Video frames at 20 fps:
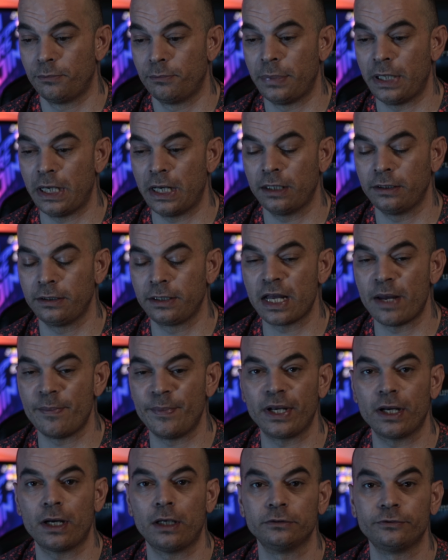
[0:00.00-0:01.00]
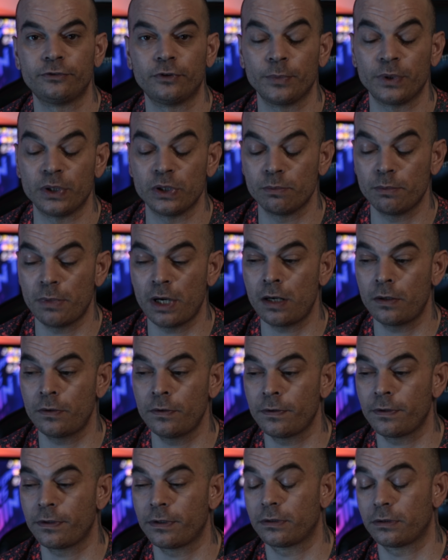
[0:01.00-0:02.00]
blood coming out from his
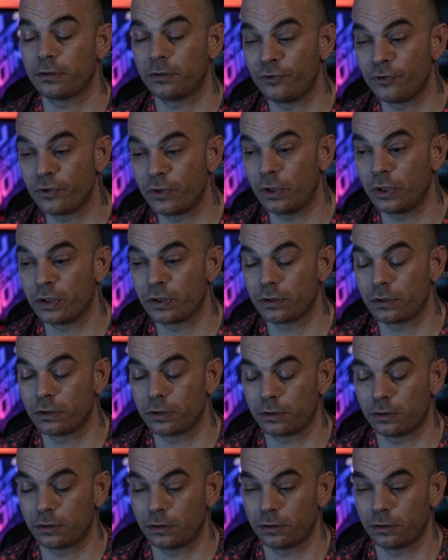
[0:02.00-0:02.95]
mouth. Of course,